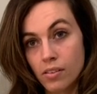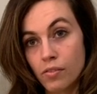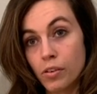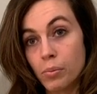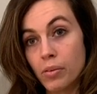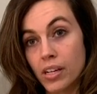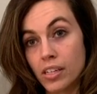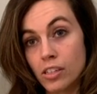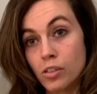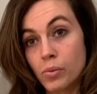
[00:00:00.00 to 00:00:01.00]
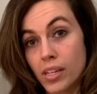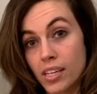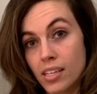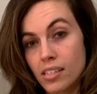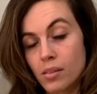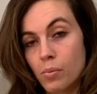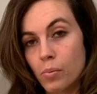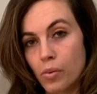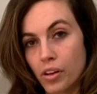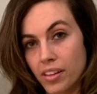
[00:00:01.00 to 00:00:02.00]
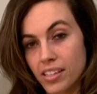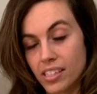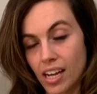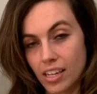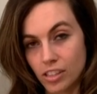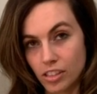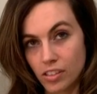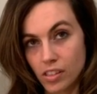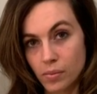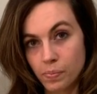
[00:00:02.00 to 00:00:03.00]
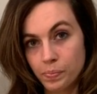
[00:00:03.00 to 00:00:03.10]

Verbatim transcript: for Branch Rickey's Brooklyn Dodgers.